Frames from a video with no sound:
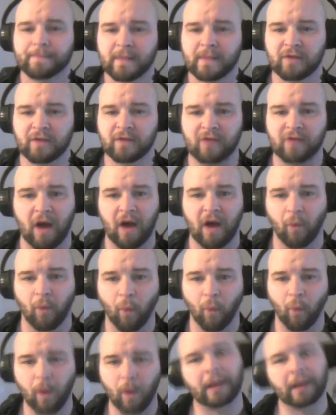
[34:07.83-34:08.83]
You've got
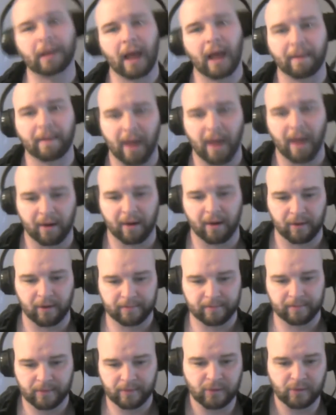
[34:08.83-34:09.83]
1 linebacker
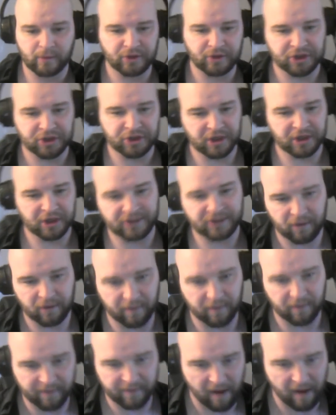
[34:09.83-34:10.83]
who's just
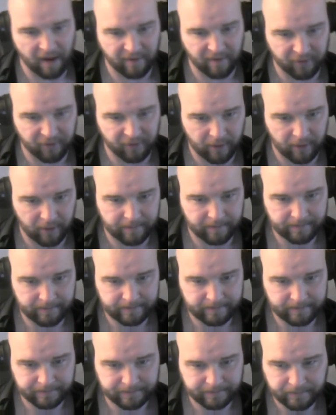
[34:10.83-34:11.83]
over 500.
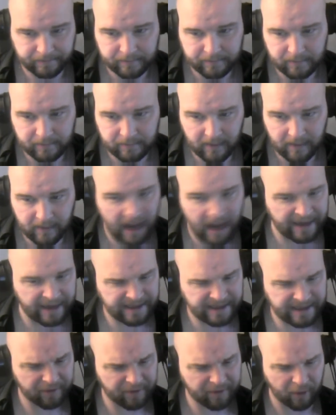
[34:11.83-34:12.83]
And he's
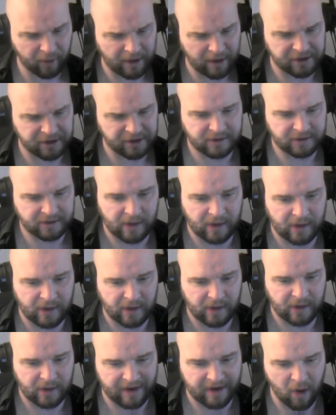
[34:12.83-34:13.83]
in regression, so I don't
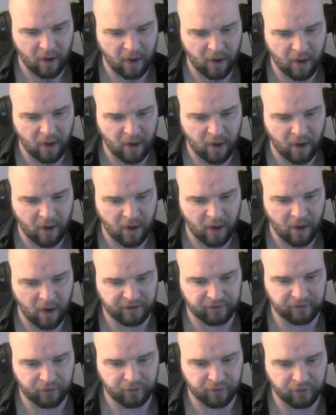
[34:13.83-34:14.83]
even know if that's actually
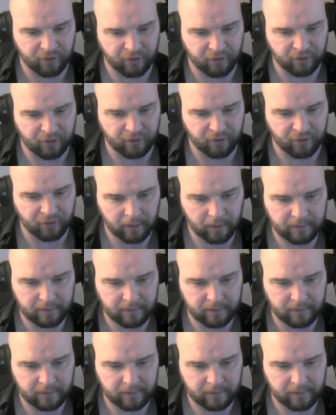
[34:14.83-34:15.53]
true anymore.